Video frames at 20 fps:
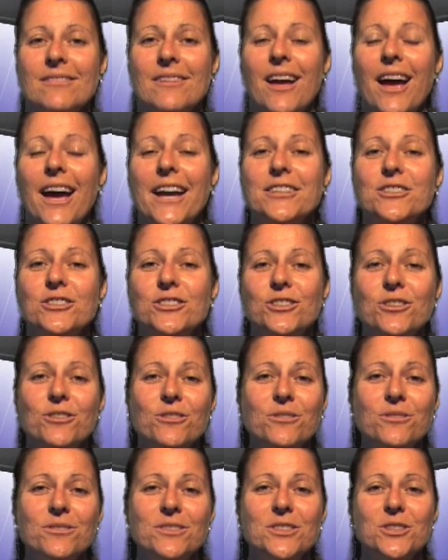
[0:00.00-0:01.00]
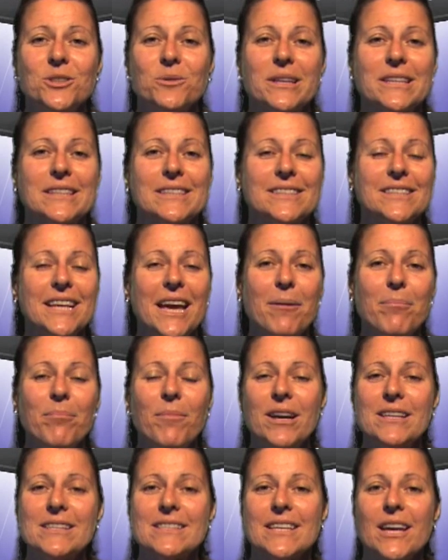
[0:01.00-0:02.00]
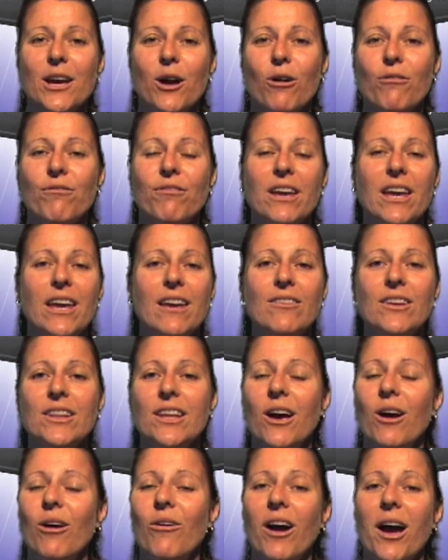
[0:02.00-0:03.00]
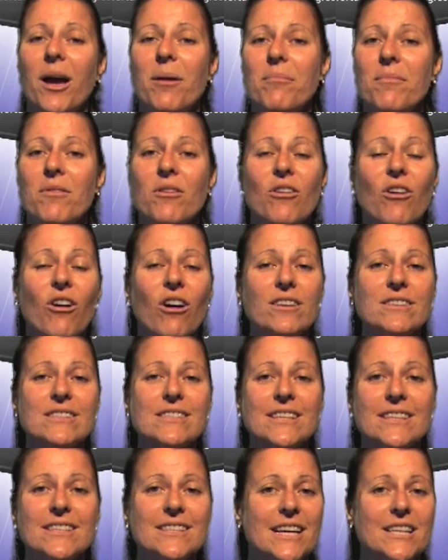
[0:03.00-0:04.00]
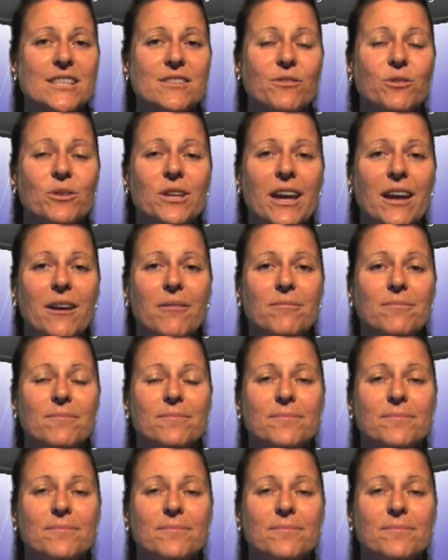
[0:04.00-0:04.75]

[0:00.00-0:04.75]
I choose to accept myself even though I'm not successful yet.